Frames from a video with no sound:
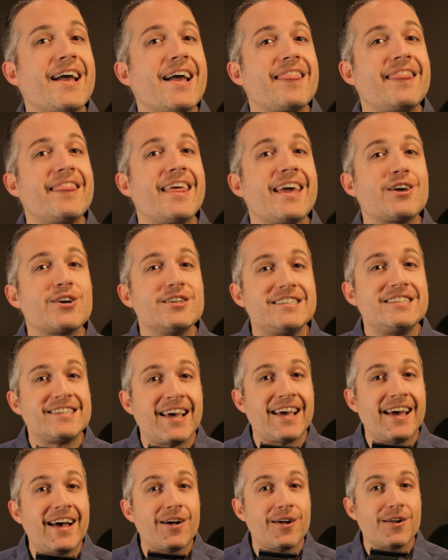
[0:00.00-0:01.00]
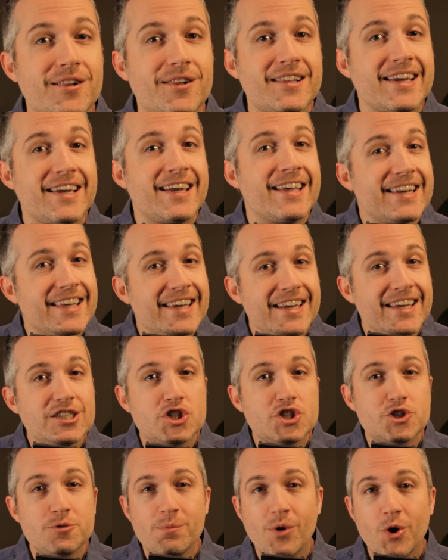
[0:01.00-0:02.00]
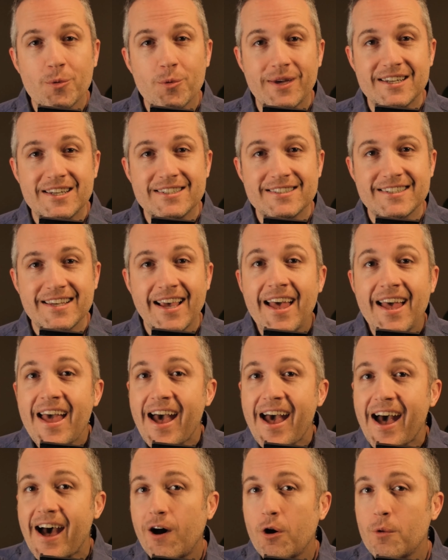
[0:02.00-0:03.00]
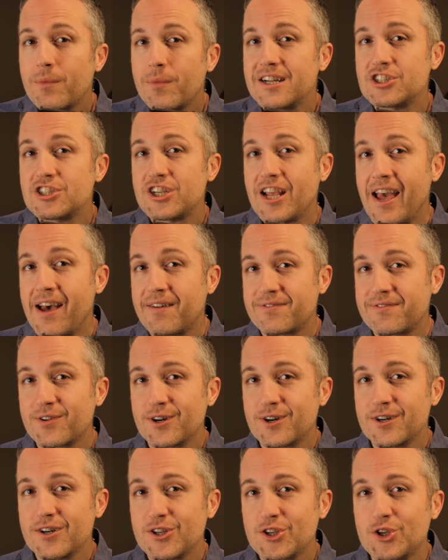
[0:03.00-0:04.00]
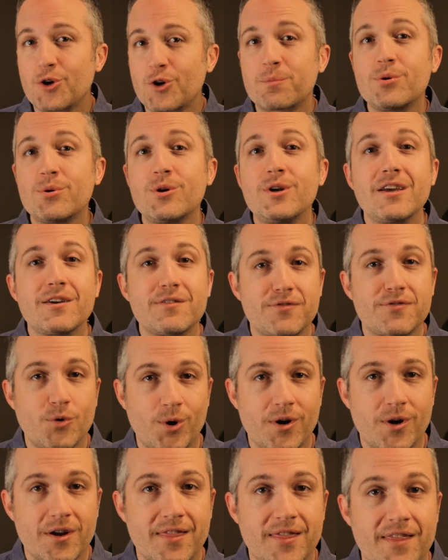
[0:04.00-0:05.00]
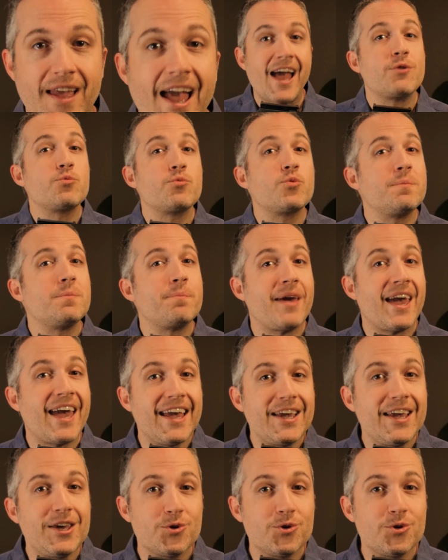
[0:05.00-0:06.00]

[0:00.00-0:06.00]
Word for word: they could tell in each moment how much effort you're putting forth and would pay you